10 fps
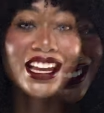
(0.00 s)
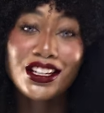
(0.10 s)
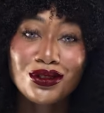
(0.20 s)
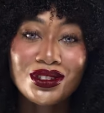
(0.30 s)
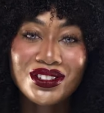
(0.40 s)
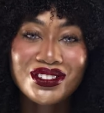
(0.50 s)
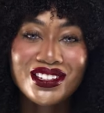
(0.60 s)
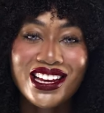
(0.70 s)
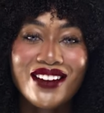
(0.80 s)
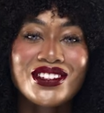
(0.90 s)

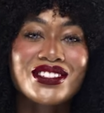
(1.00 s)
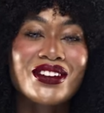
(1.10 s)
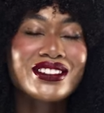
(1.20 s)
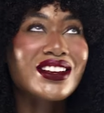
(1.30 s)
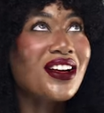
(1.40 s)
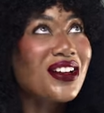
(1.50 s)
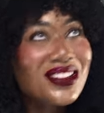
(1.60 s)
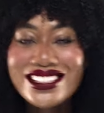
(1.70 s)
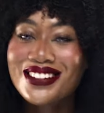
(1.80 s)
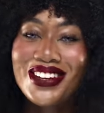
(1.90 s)
Introducing EfikZara's
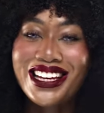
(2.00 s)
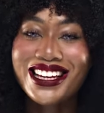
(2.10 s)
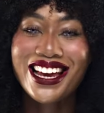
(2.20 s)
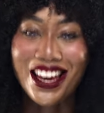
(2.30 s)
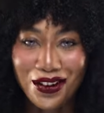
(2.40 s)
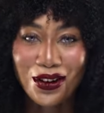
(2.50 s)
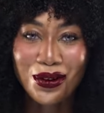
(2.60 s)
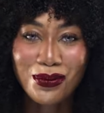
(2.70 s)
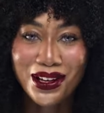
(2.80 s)
Ultimate Hair Growth